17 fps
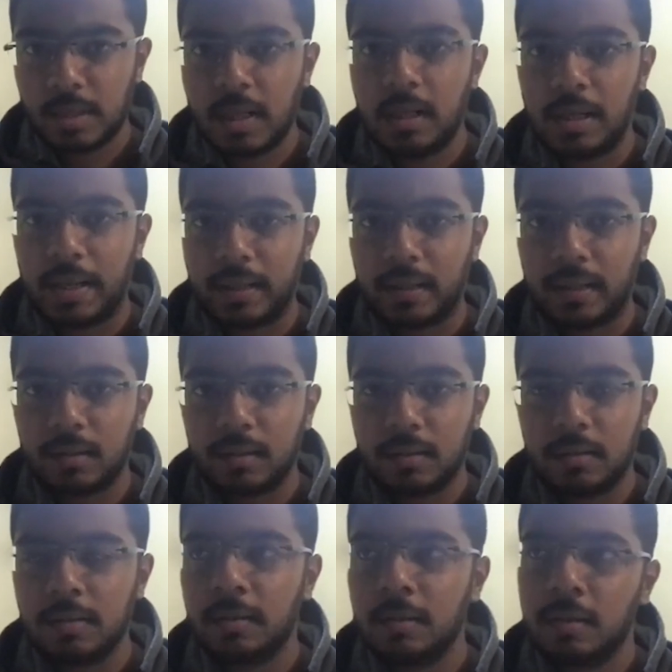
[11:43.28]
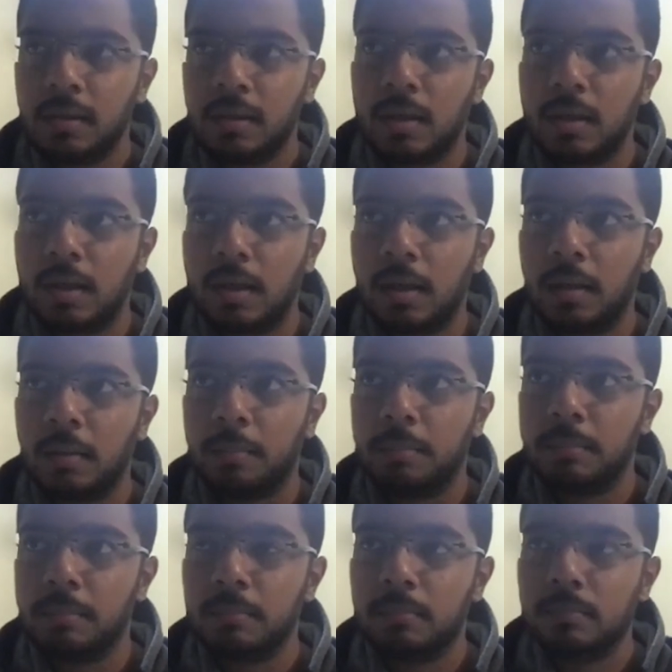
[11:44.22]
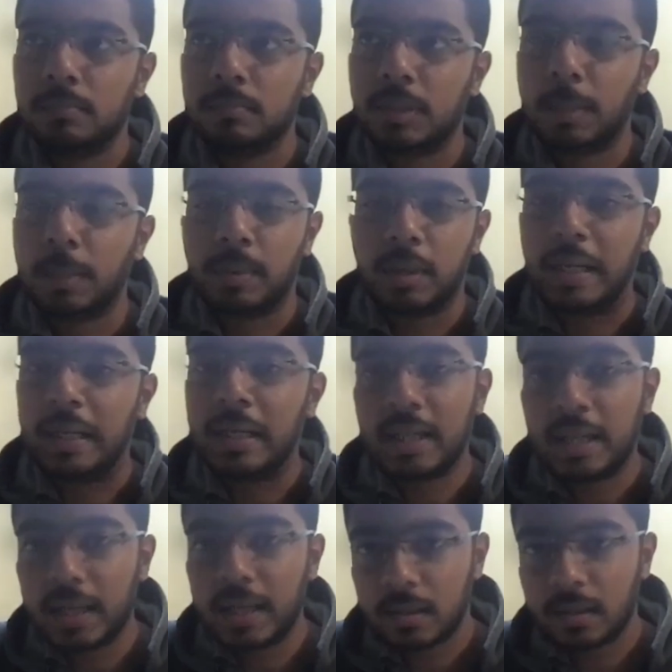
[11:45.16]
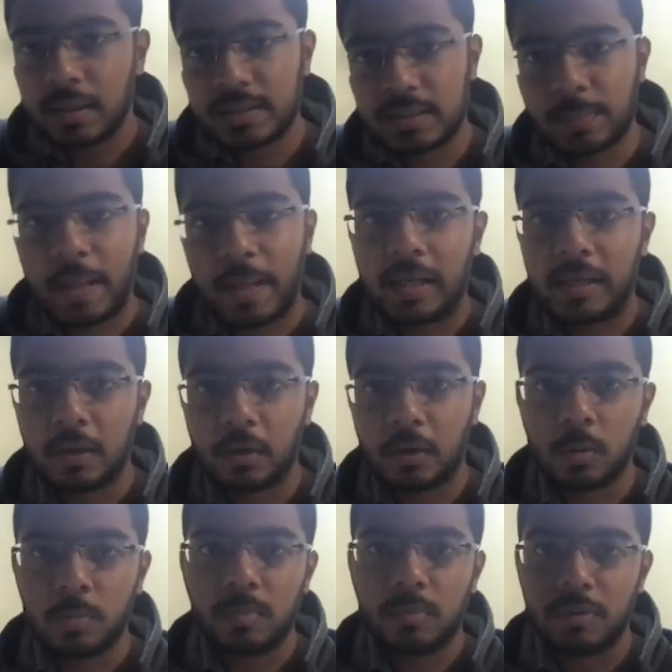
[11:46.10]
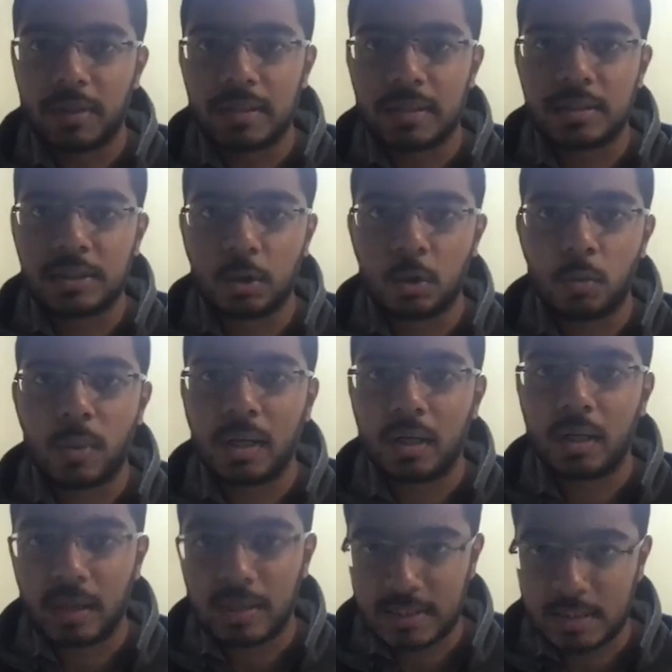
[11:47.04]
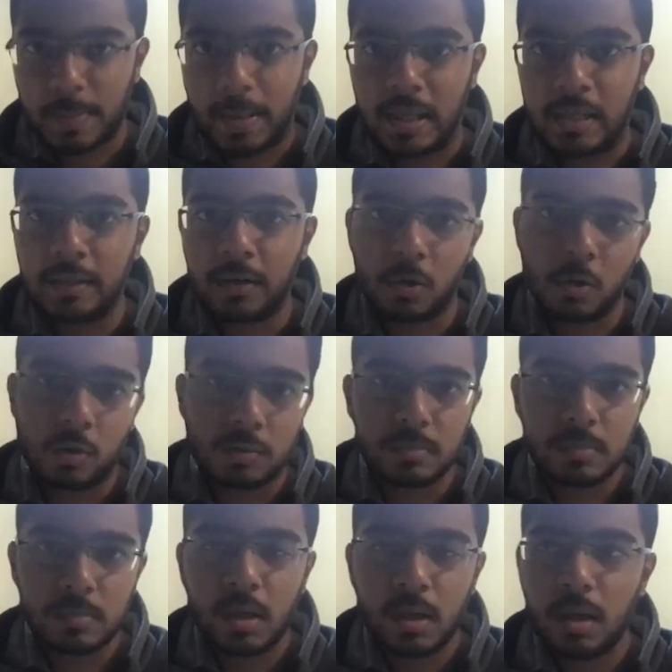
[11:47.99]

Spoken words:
Like 88 is a palindrome, 101 is a palindrome,